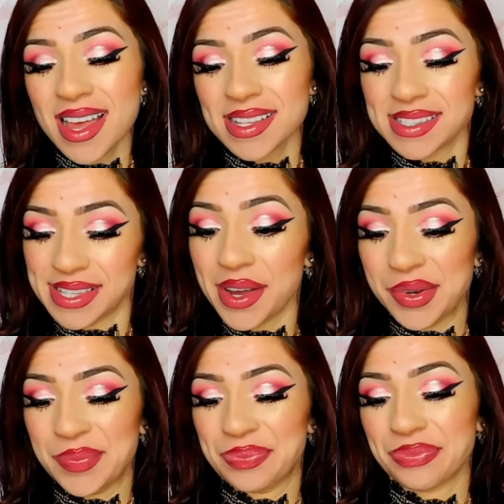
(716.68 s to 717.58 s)
So
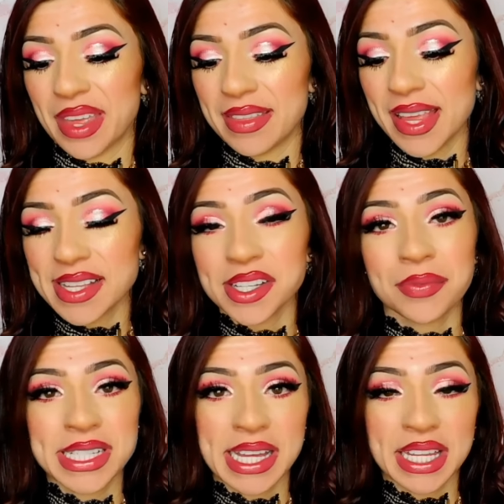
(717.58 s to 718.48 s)
these are
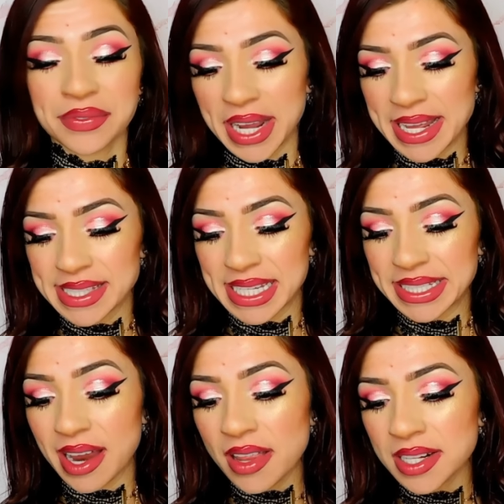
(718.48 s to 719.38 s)
retailing for
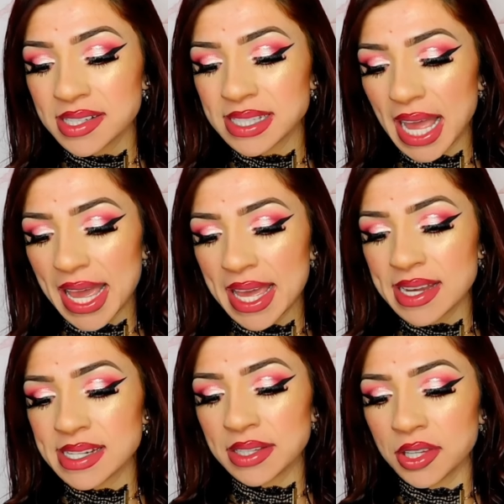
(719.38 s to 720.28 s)
$18,
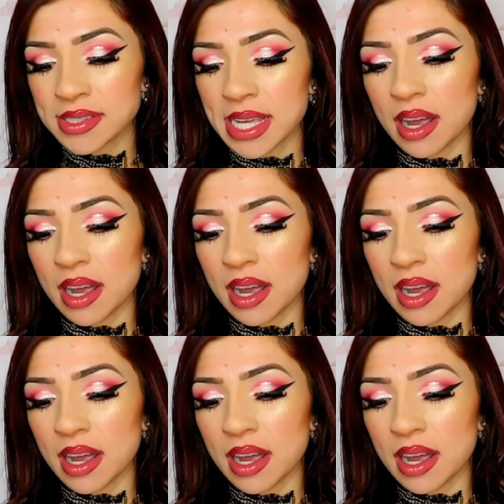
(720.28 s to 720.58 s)
and it looks like